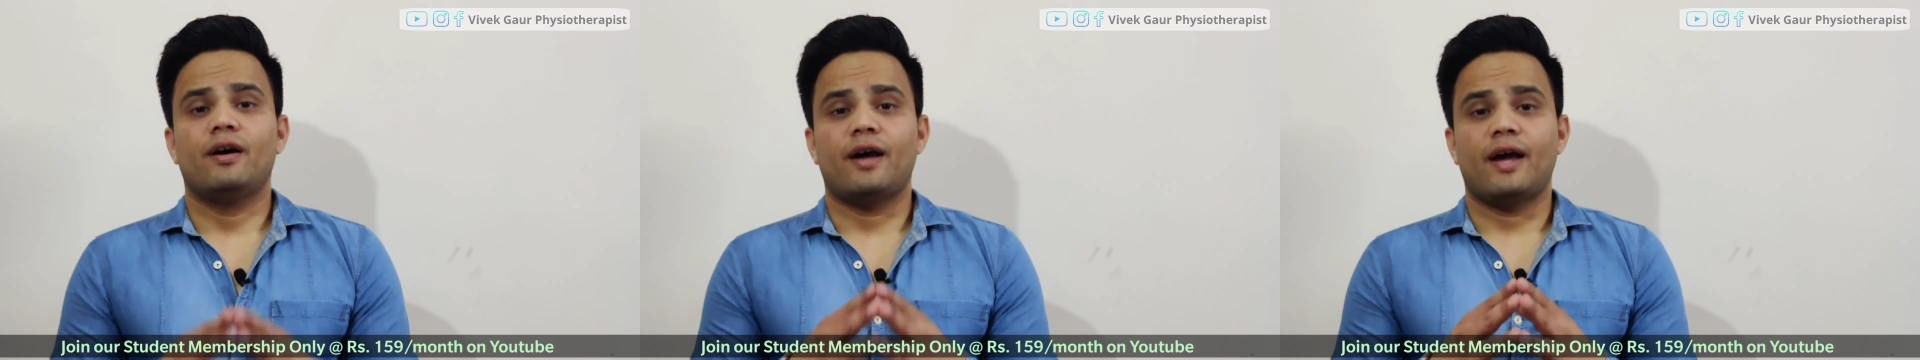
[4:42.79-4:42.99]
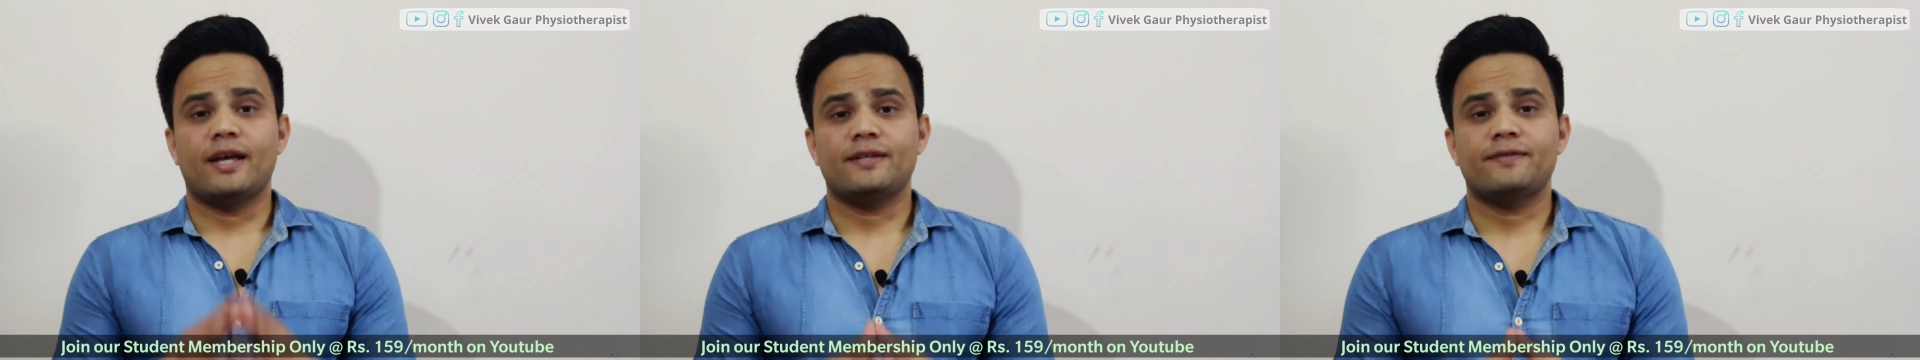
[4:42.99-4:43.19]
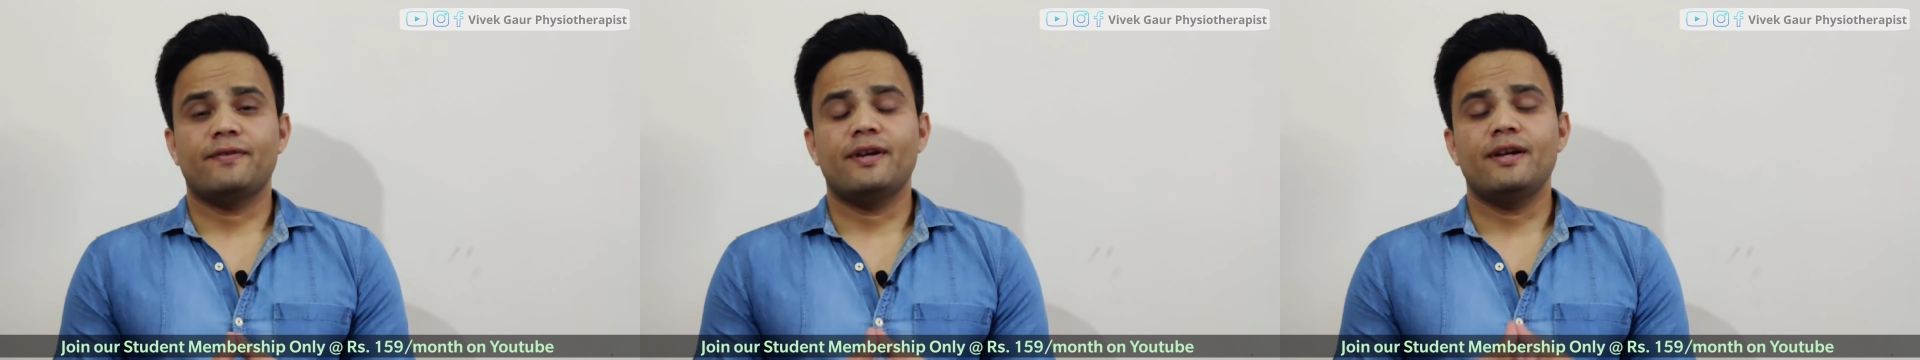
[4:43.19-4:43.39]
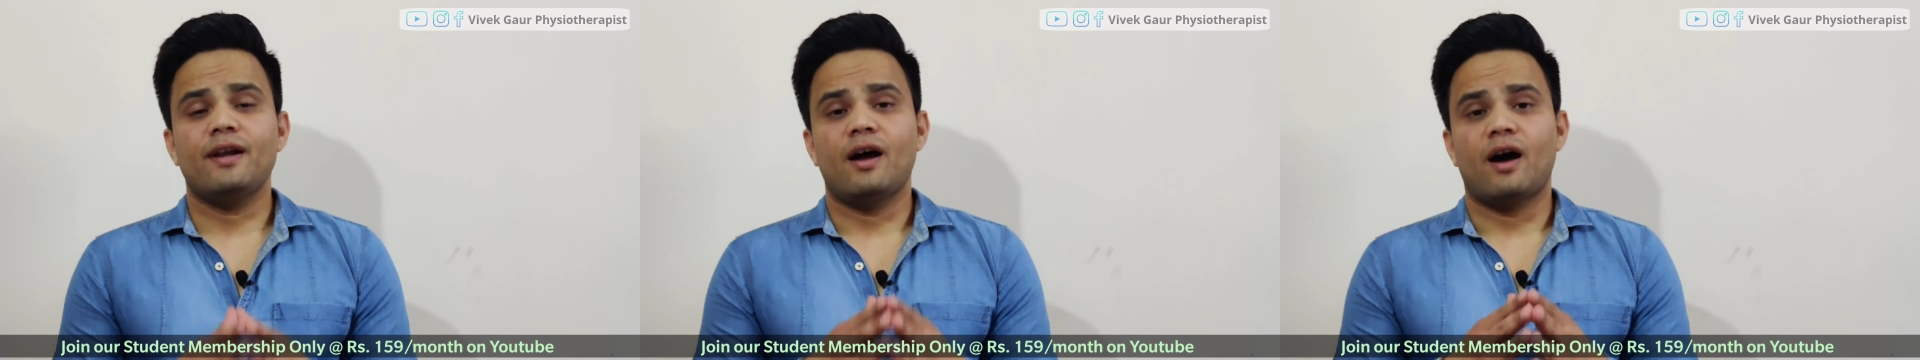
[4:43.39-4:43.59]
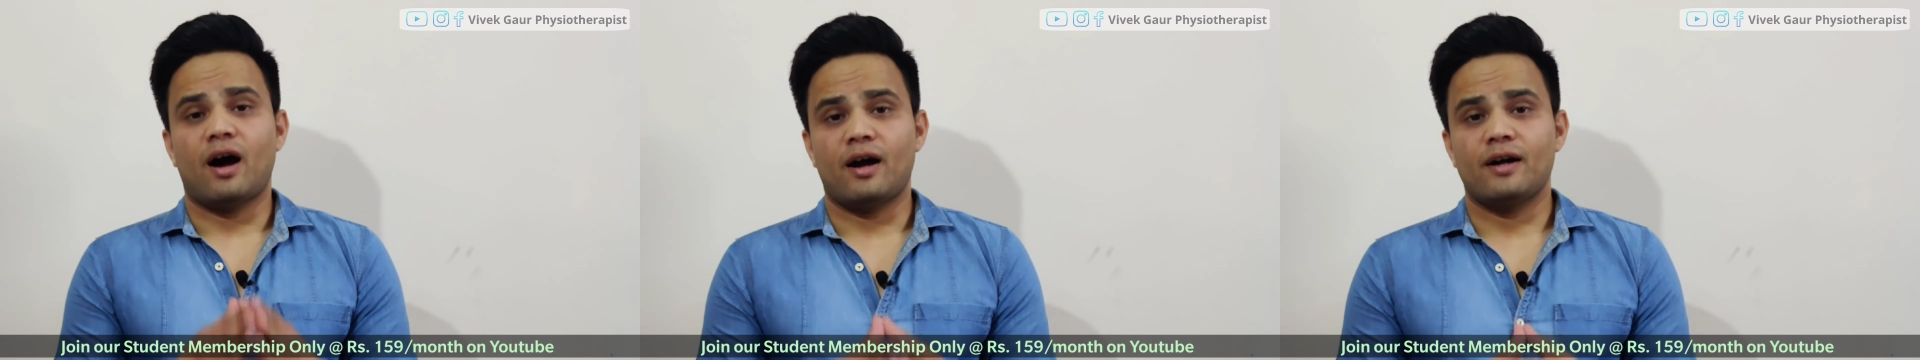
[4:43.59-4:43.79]

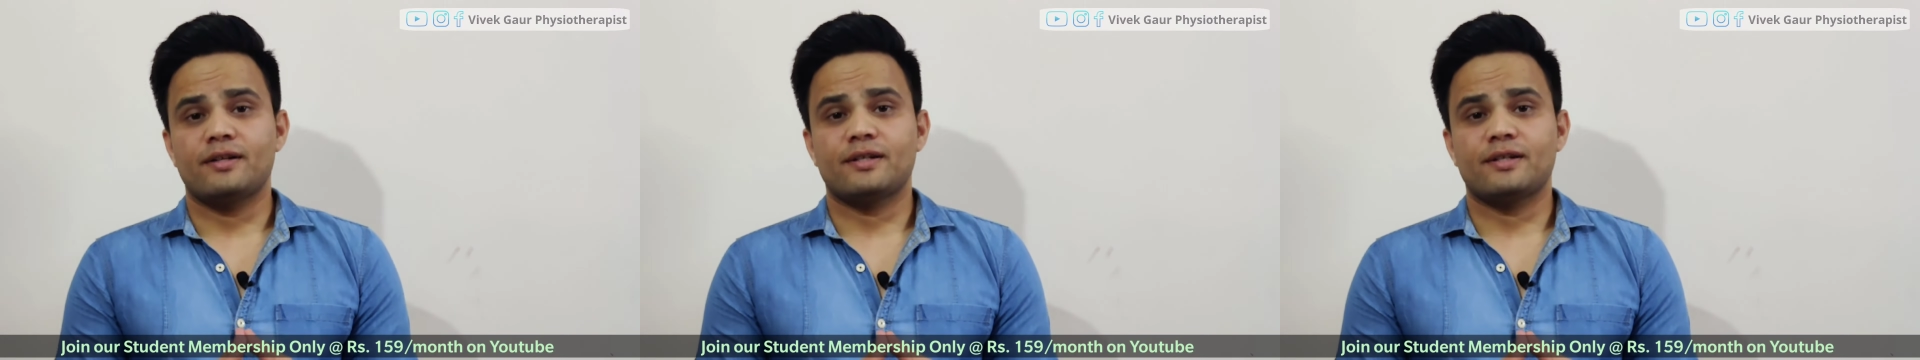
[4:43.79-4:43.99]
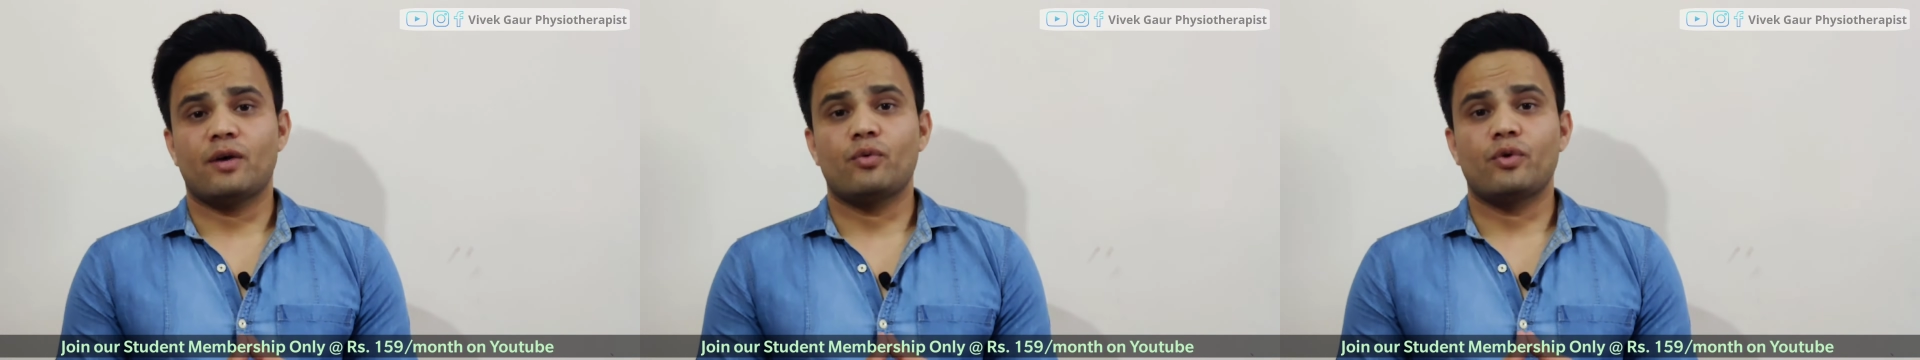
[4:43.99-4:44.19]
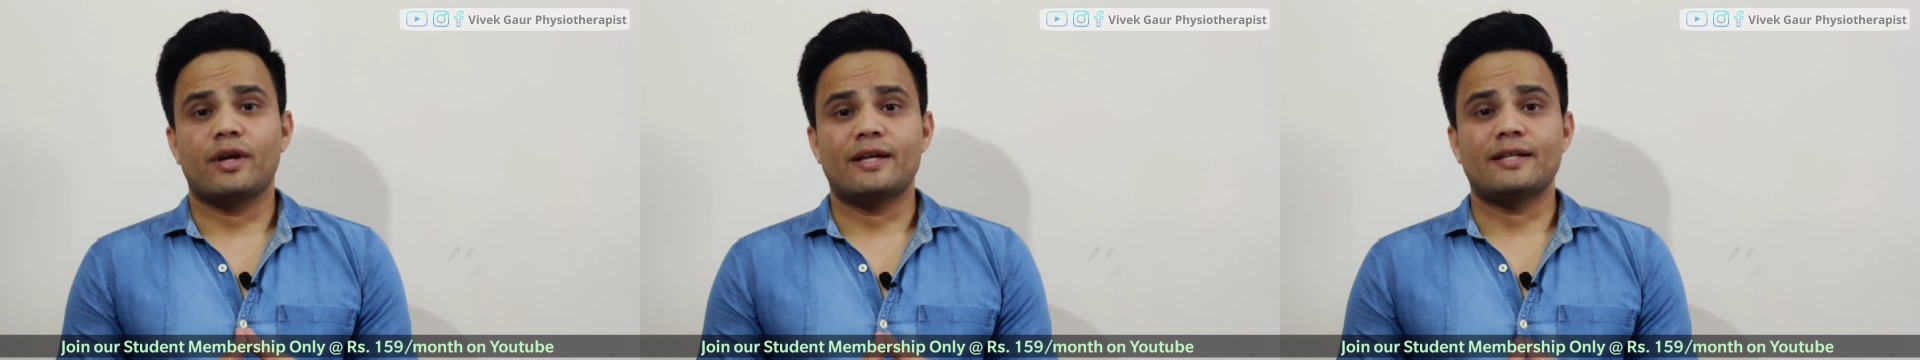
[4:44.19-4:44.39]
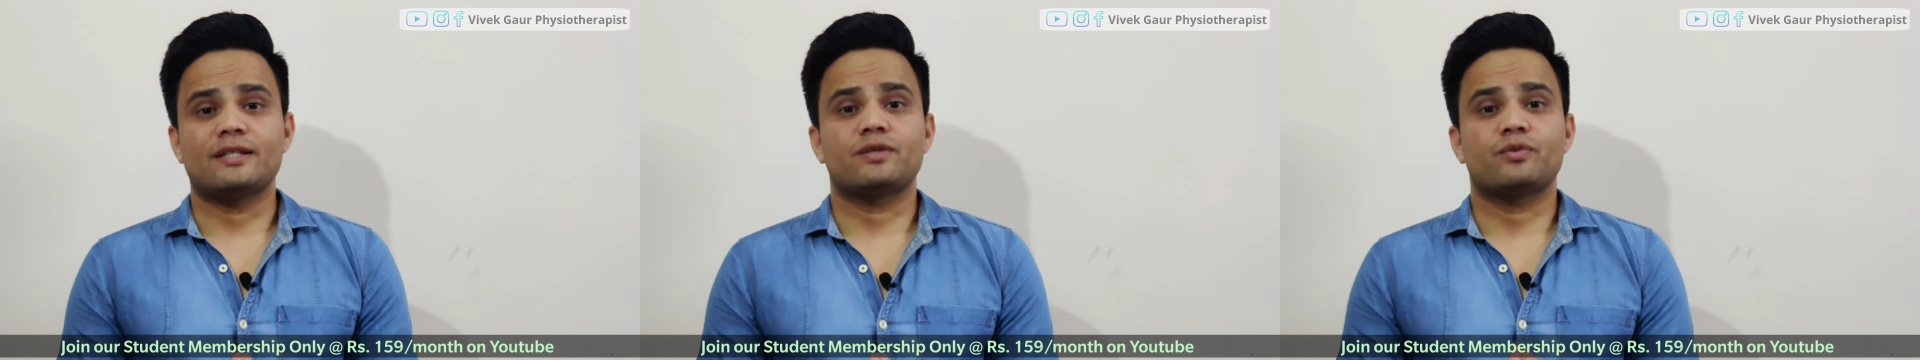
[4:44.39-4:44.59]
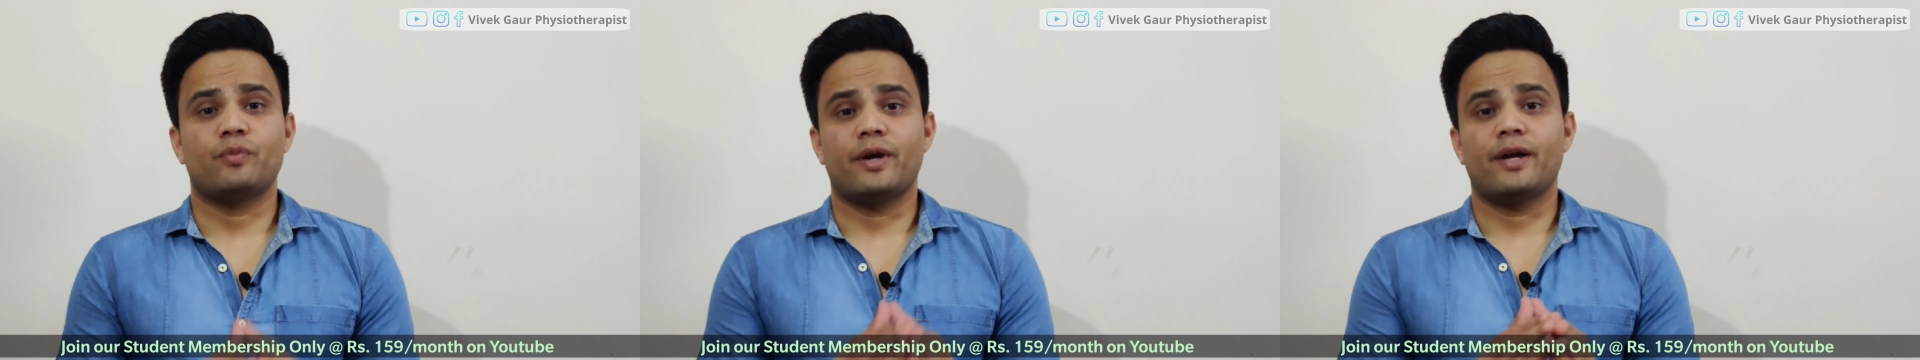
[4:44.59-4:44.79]
S1 heart sound
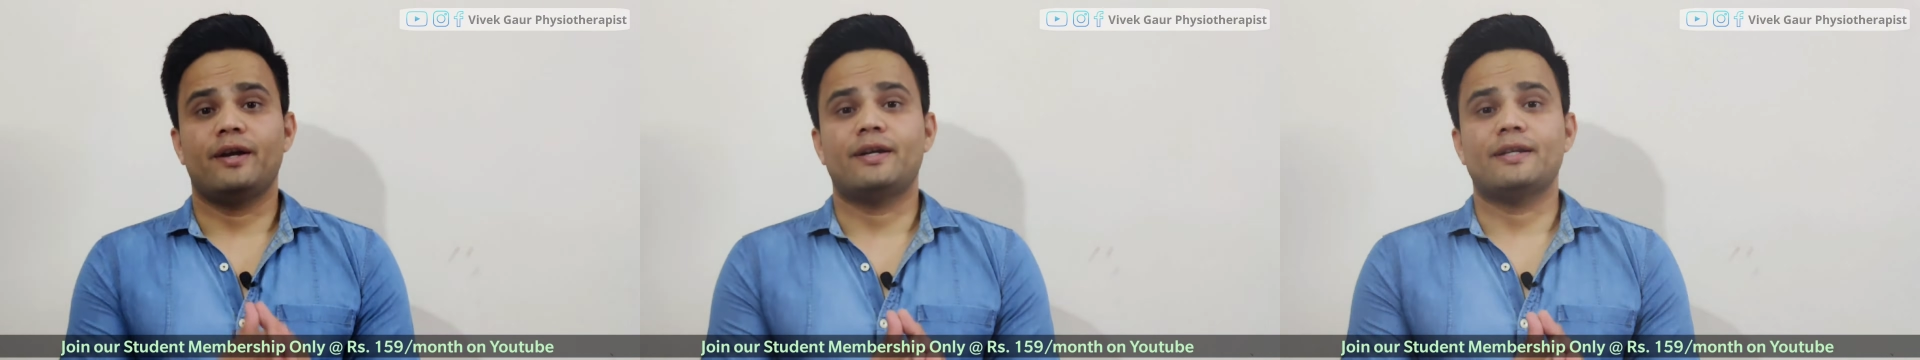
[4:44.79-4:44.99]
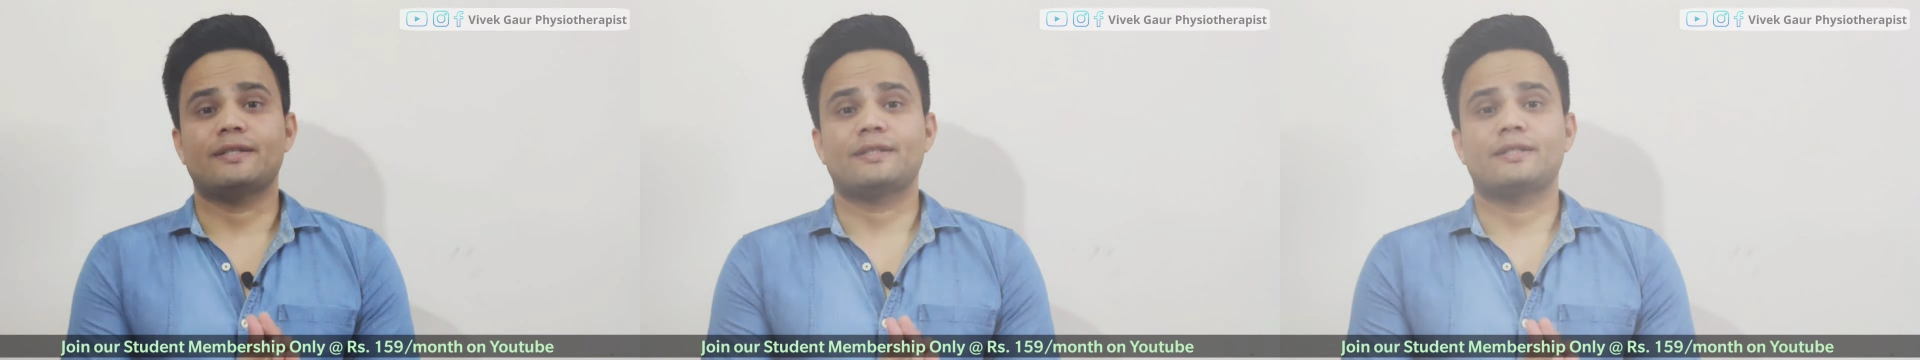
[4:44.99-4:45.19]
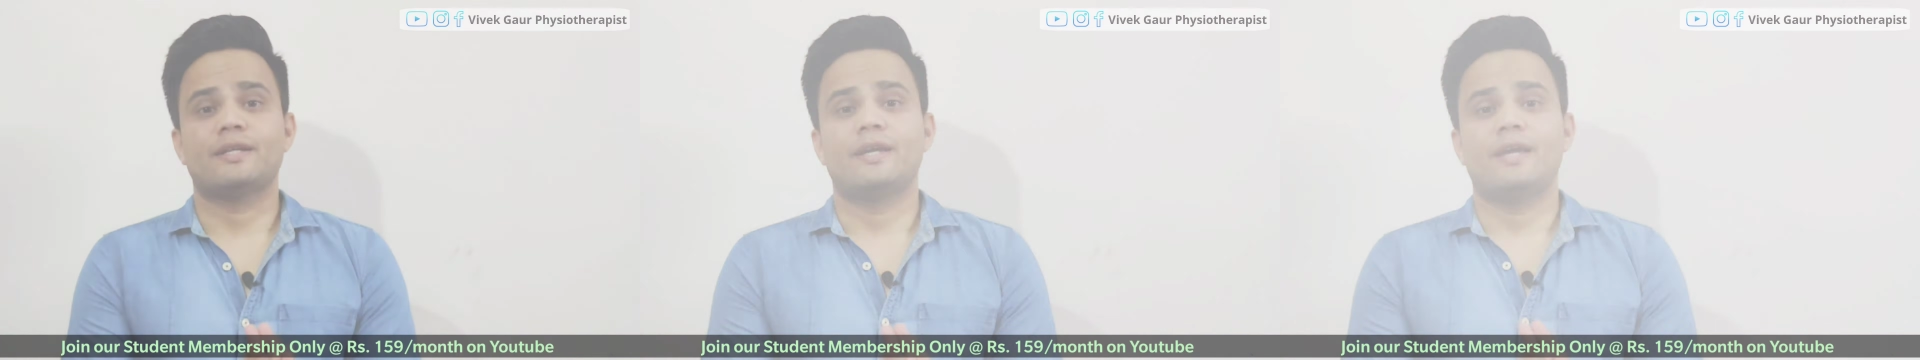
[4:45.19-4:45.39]
is where it is